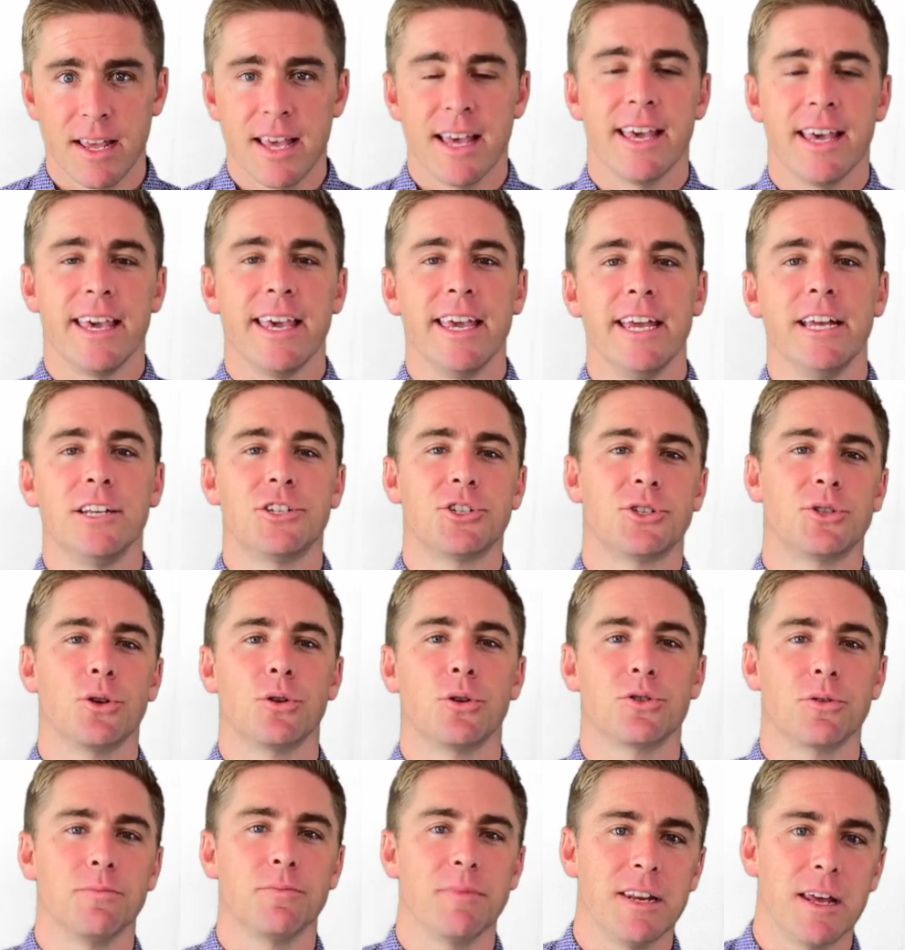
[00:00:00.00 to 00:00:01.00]
Each
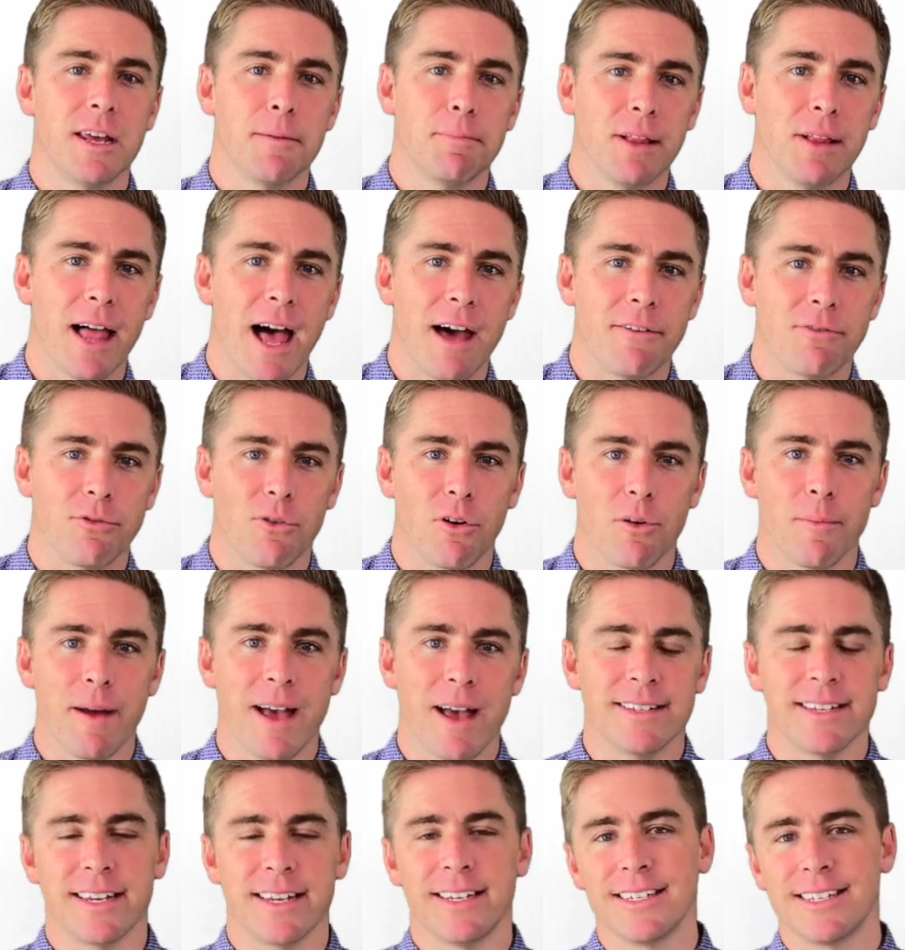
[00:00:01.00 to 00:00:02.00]
social media platform
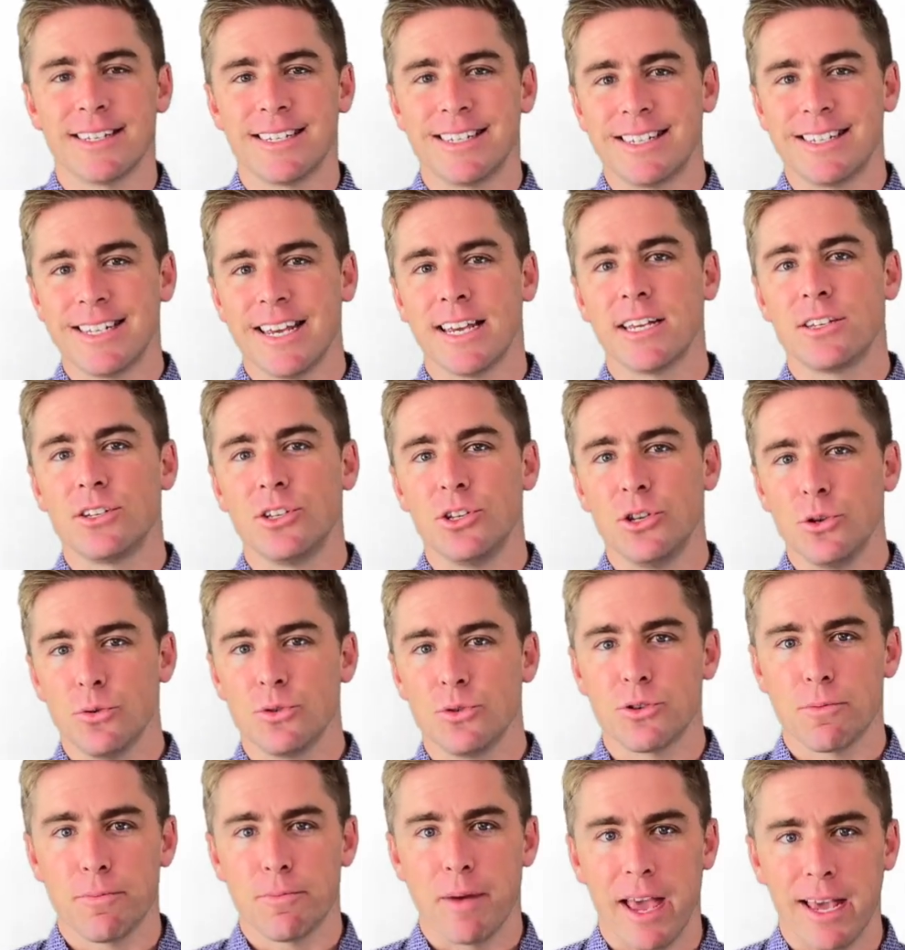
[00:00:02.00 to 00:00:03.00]
has a distinct
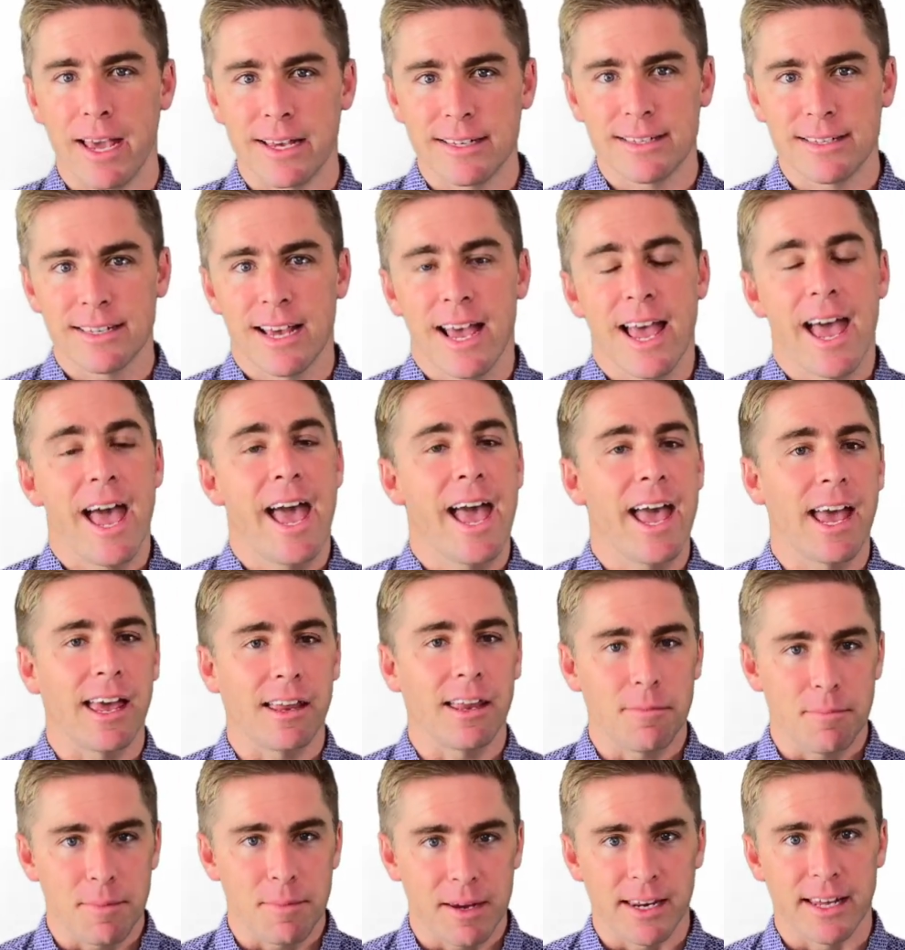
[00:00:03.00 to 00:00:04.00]
user base
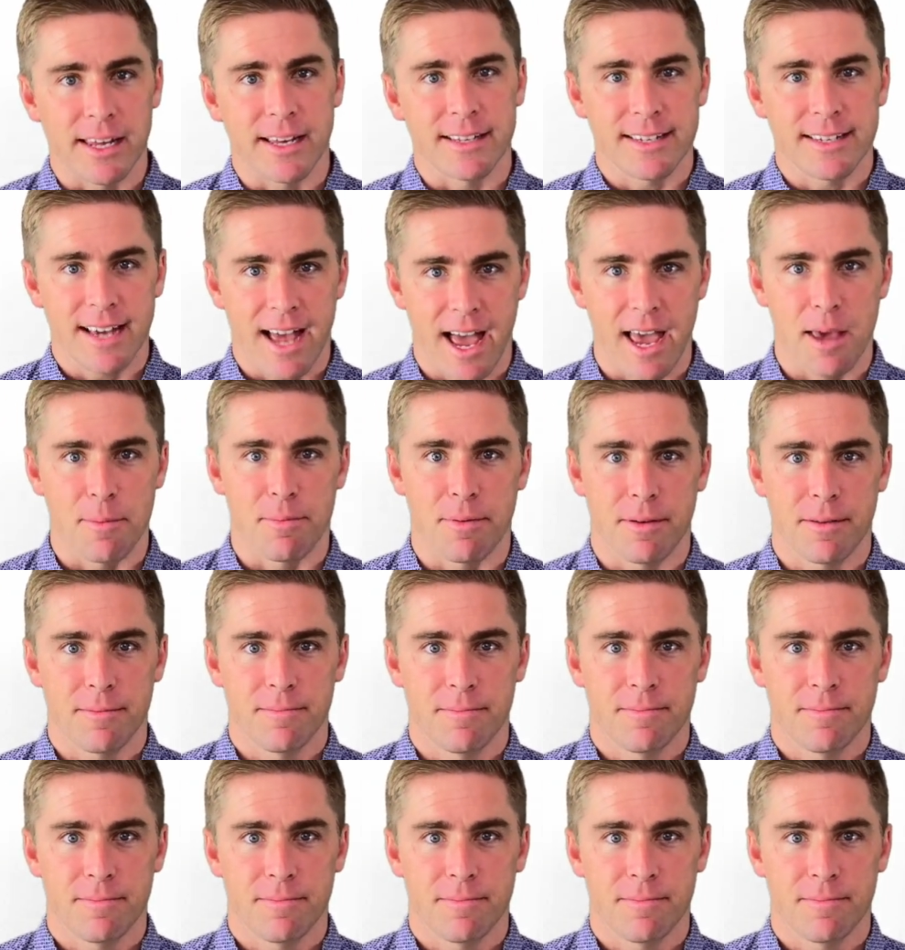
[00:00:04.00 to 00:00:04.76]
and media type.